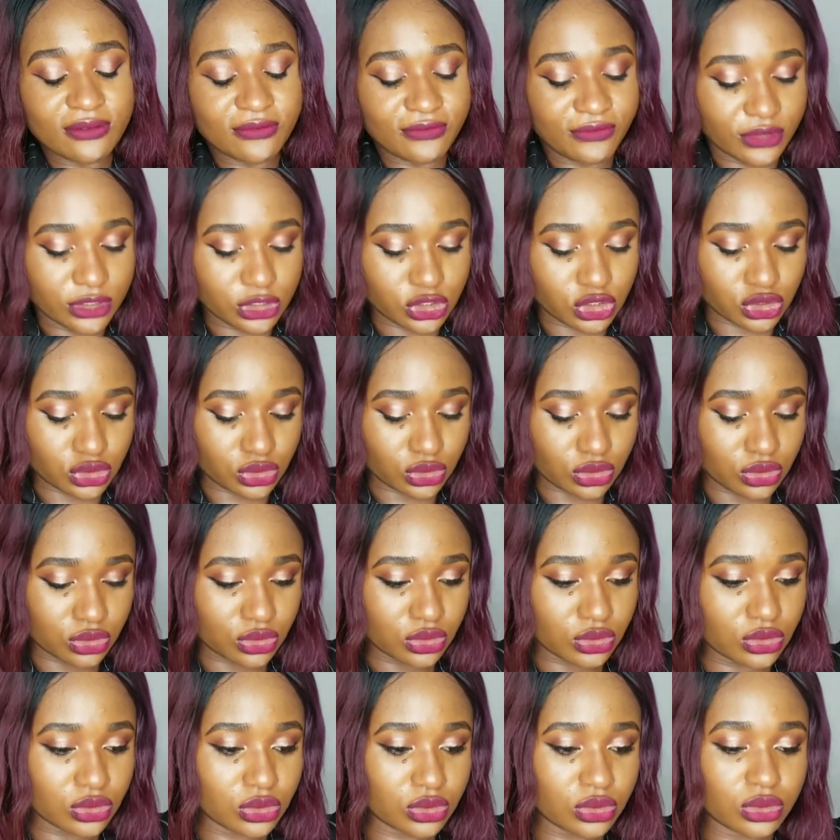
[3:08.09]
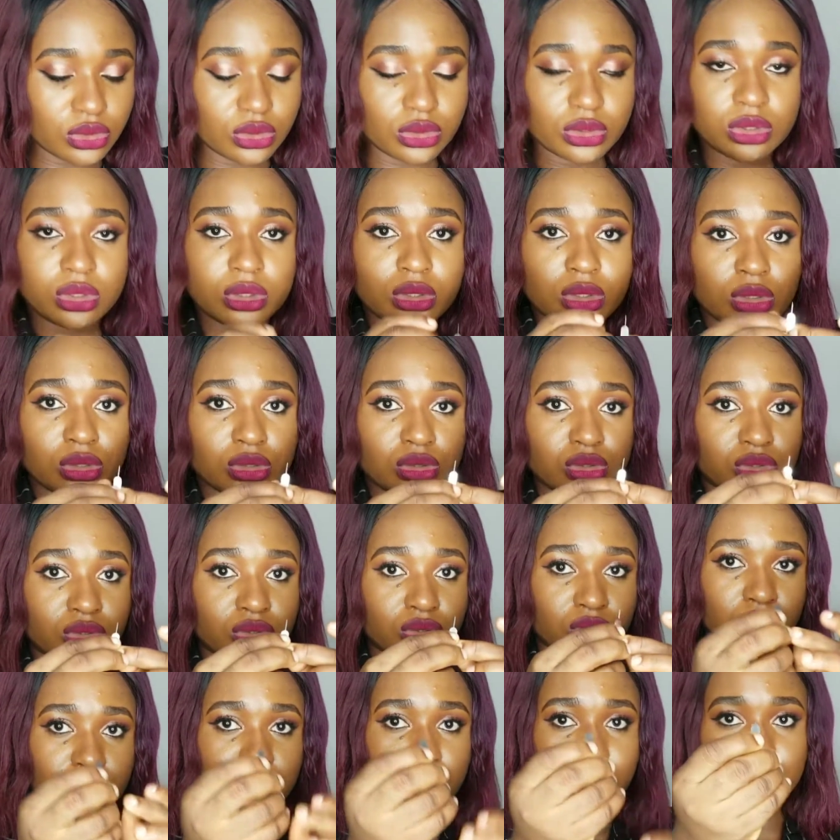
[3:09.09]
feature
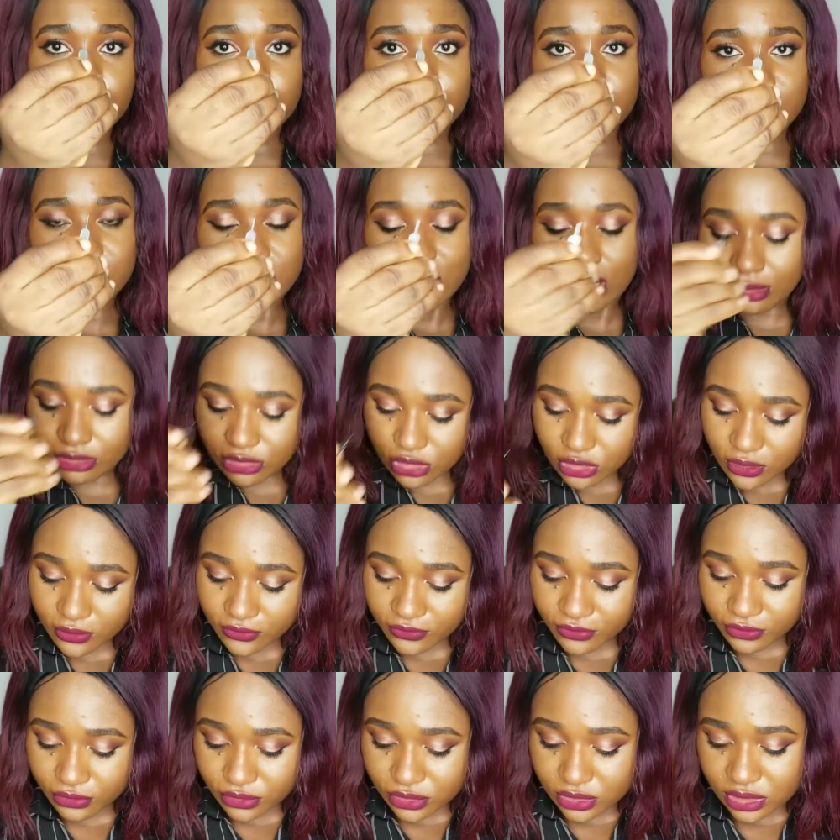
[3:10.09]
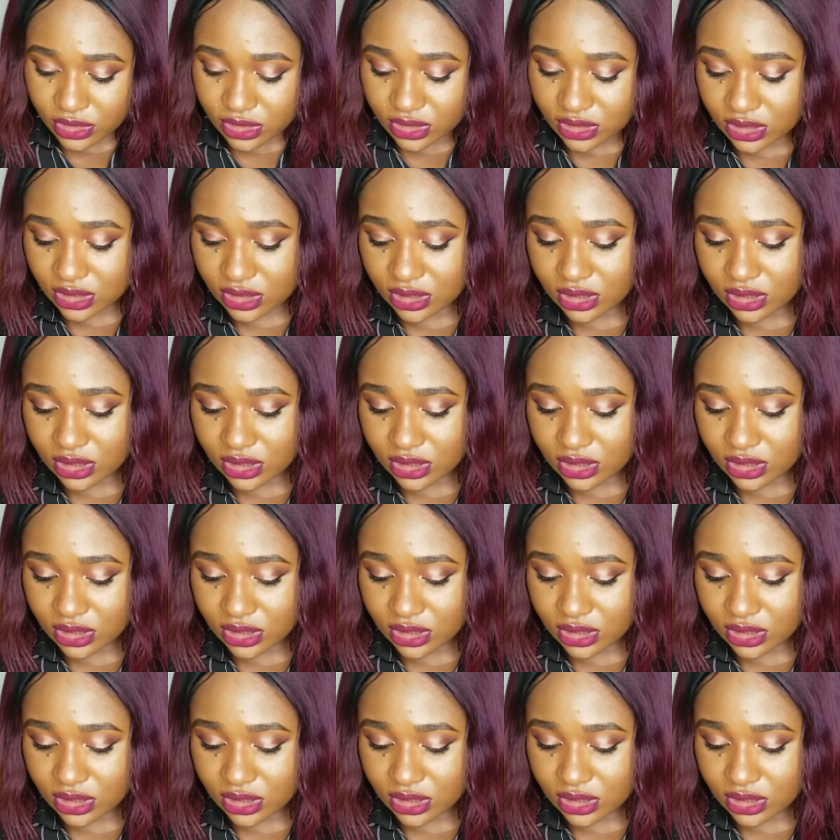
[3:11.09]
to Samsung phones.